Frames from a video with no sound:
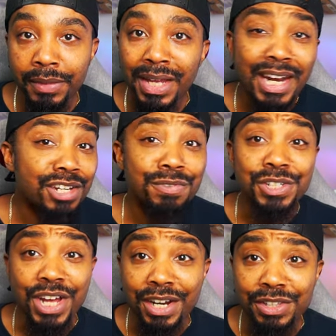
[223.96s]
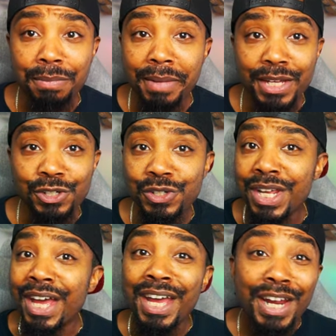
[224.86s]
And as for Jonathan Majors,
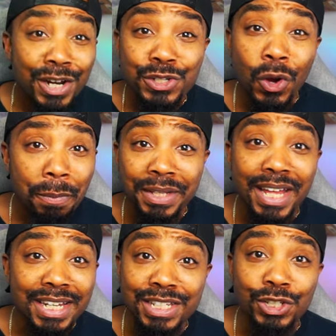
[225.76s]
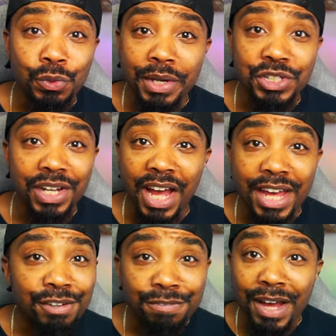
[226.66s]
here's hoping that situation
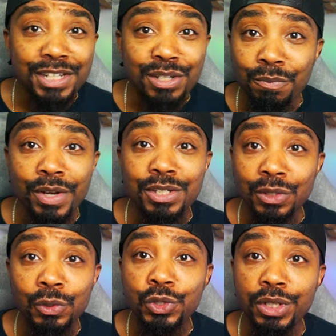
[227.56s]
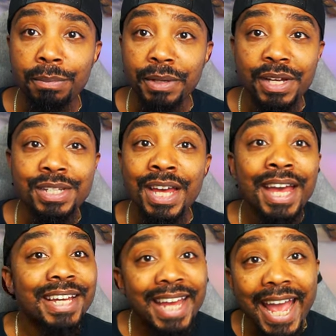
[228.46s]
kind of finds some resolution, because
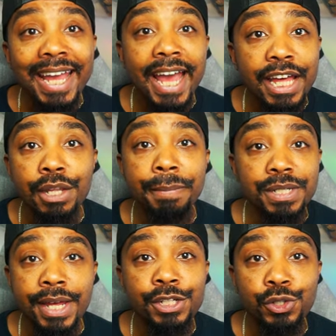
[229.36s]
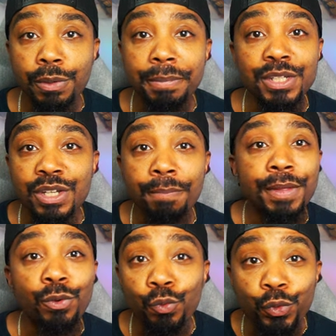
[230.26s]
Kang had the potential to be
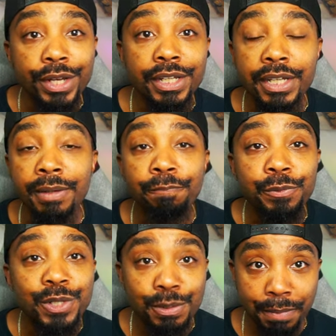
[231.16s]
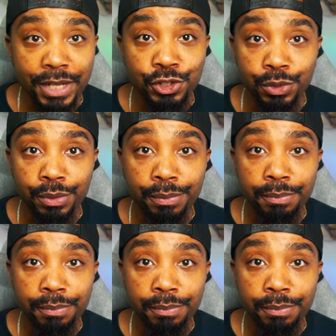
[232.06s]
something really special.